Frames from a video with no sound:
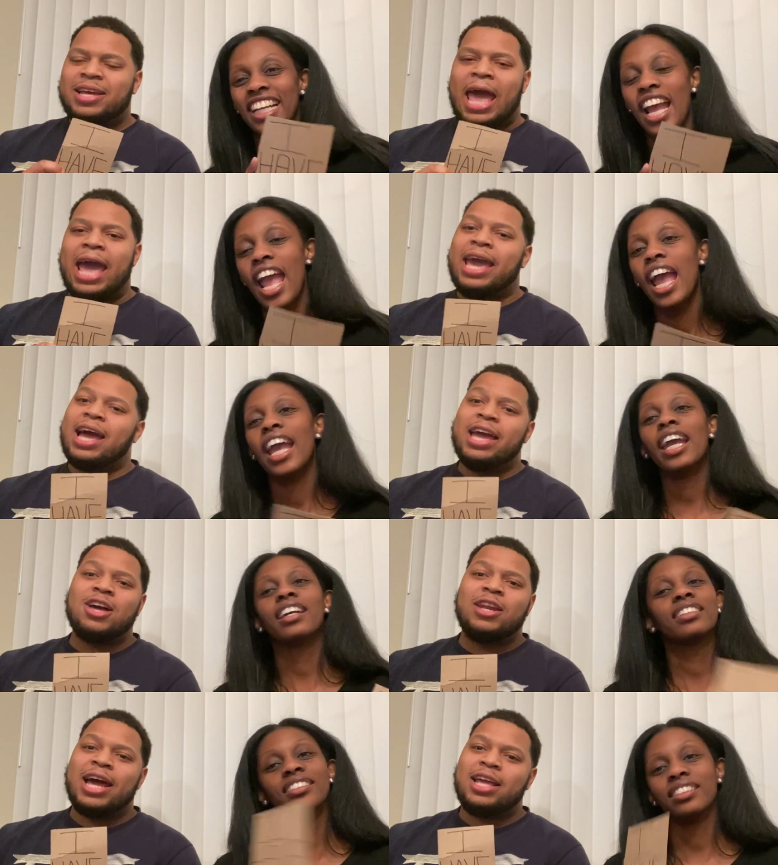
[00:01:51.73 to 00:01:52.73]
Speaker 1: hey, I ain't
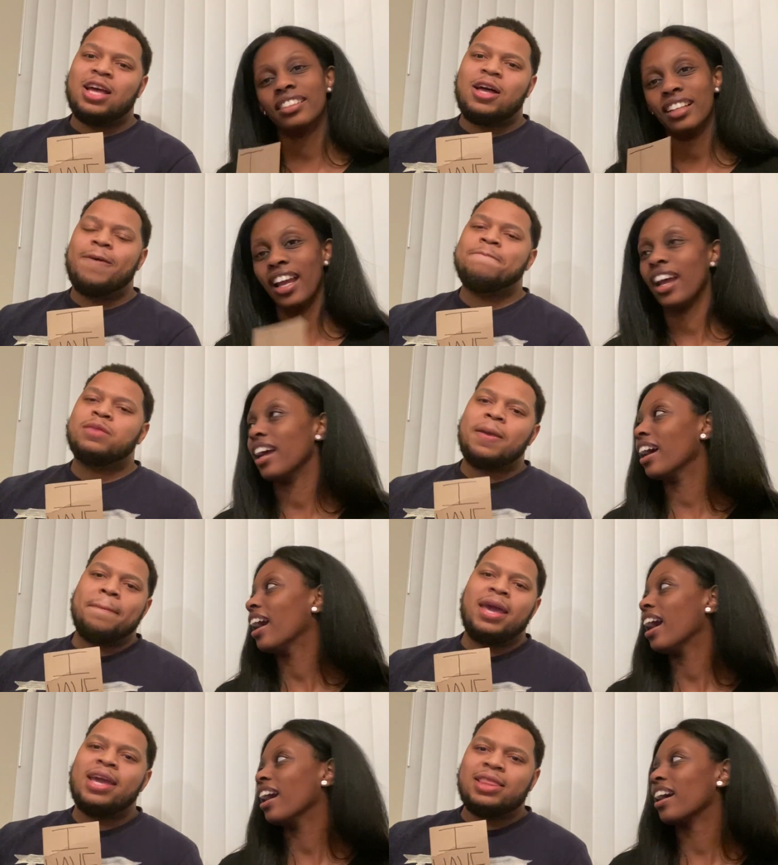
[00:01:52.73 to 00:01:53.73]
gonna lie to y'all. The
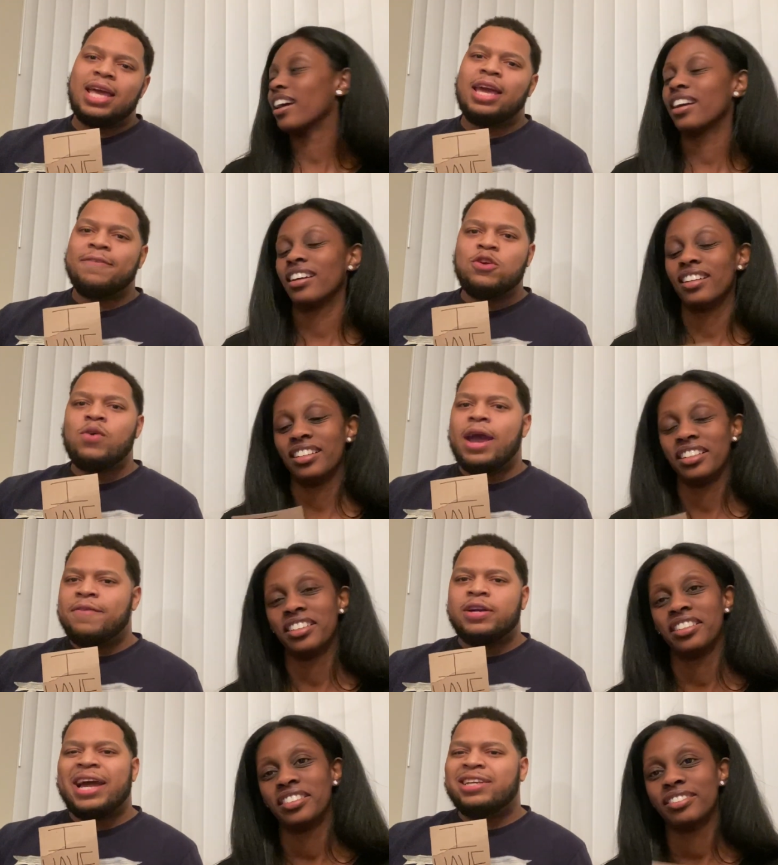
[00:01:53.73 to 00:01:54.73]
main thing if you
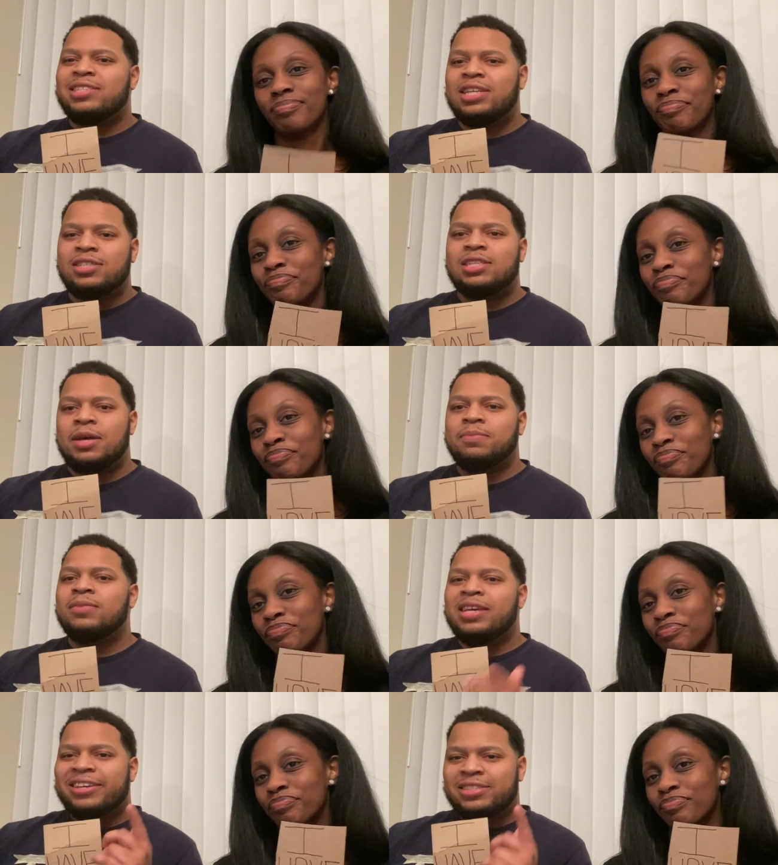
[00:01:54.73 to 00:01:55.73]
ever gotta steal
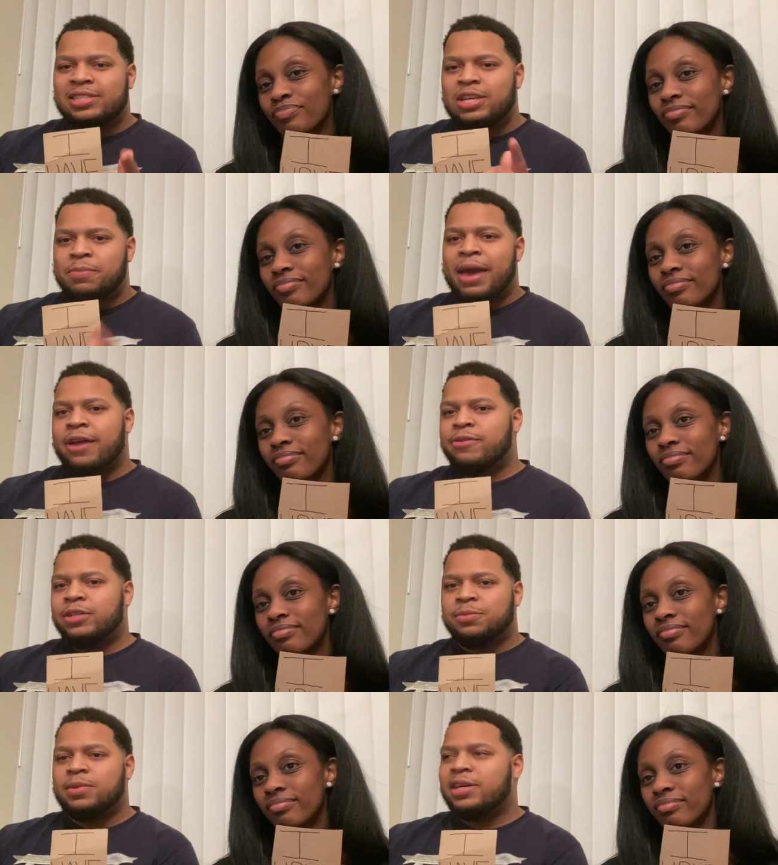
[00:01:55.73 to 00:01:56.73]
something, steal
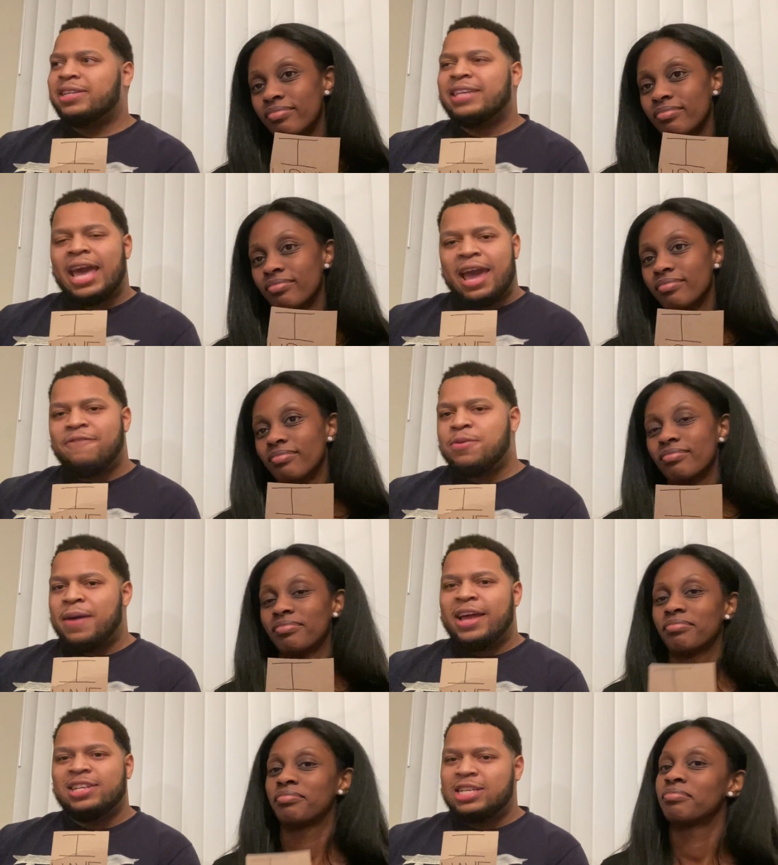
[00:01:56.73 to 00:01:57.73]
batteries, bro. Cause
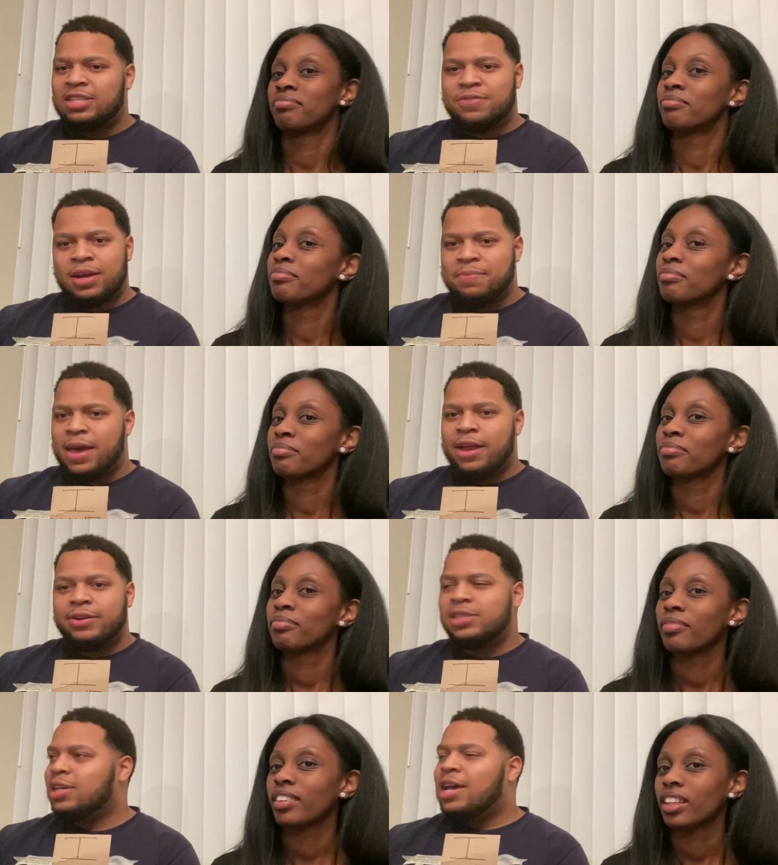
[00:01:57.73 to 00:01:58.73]
everybody needs fucking
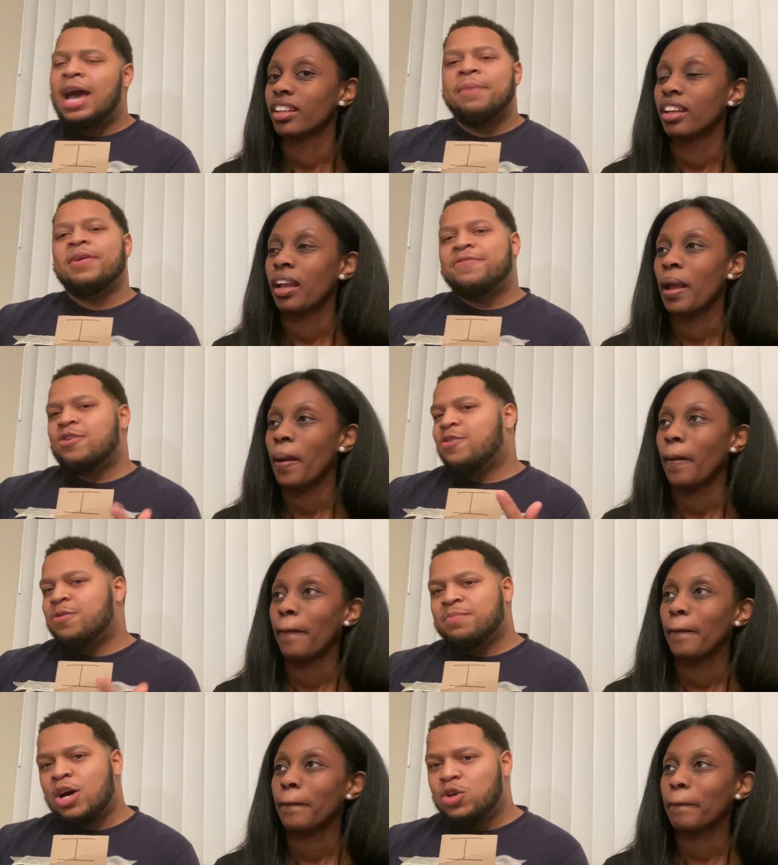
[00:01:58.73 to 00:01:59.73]
batteries. I mean, for a
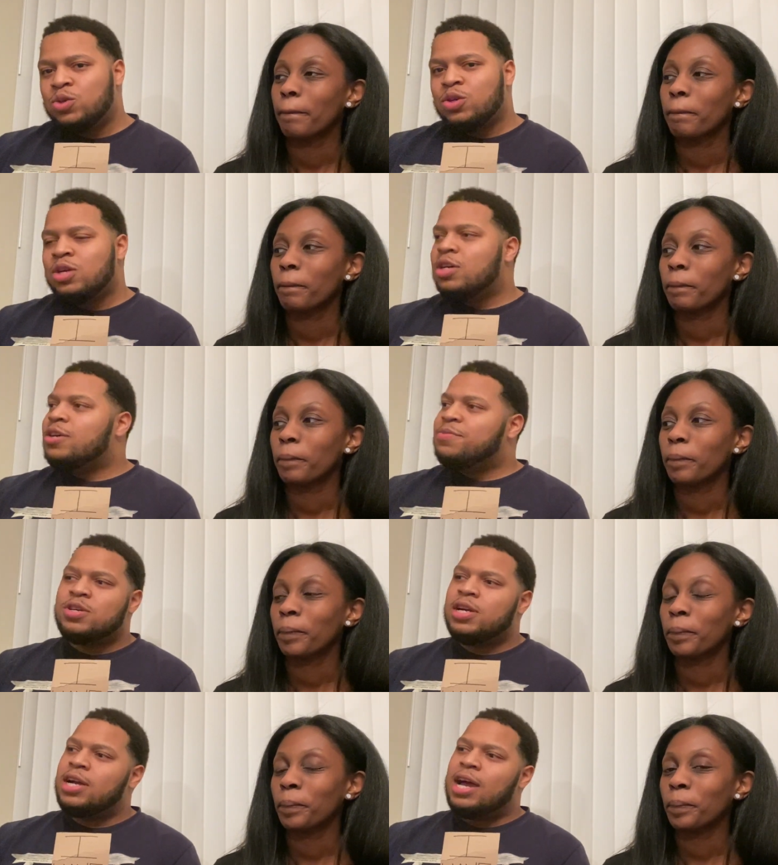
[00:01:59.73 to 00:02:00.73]
remote,
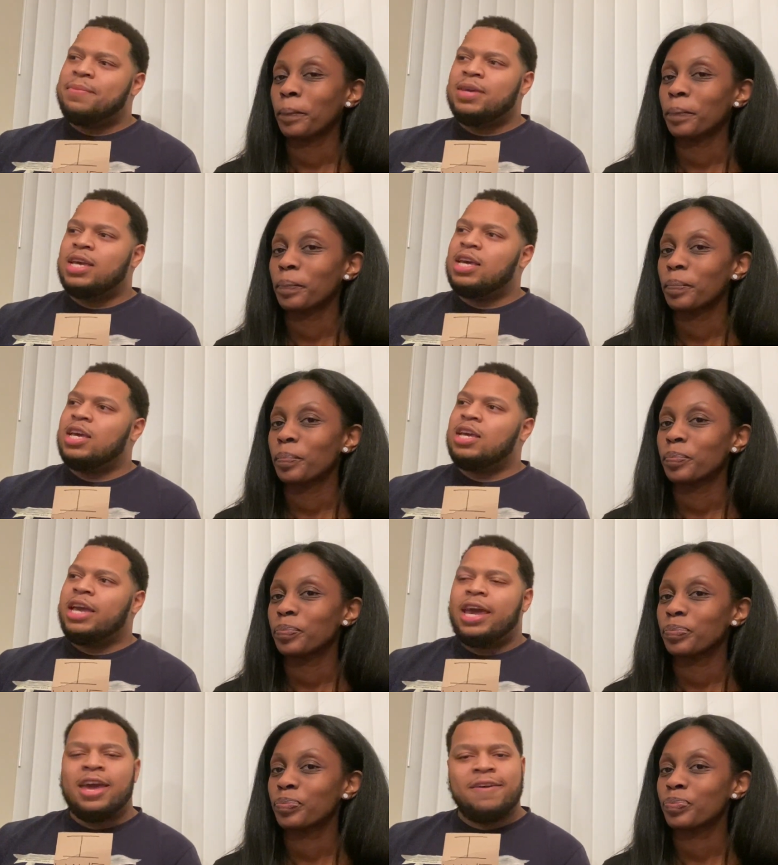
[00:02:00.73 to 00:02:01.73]
for I mean,
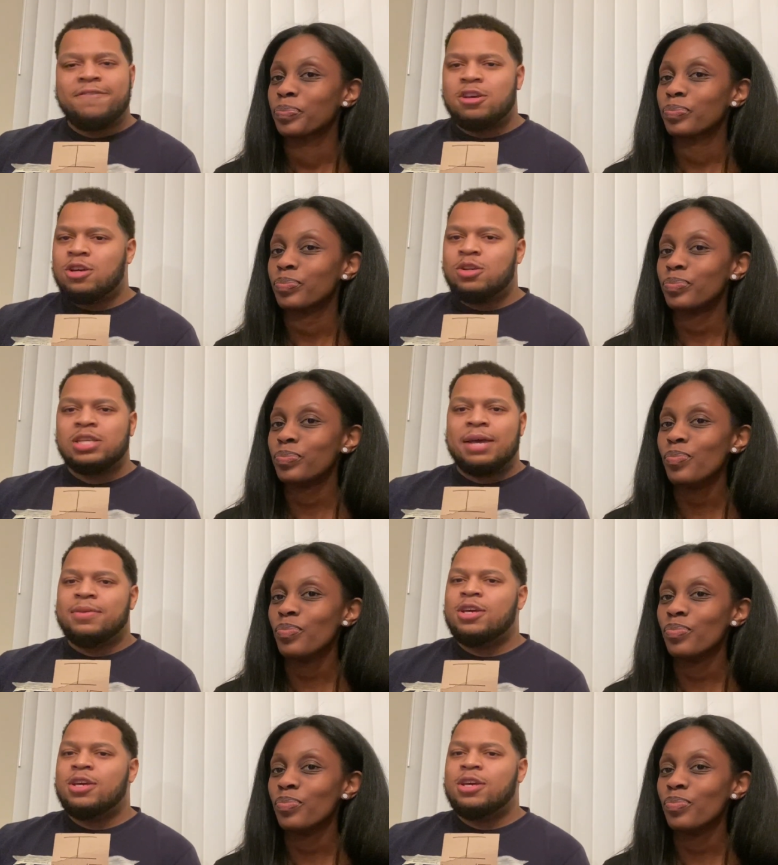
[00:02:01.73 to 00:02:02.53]
headphones. I mean, it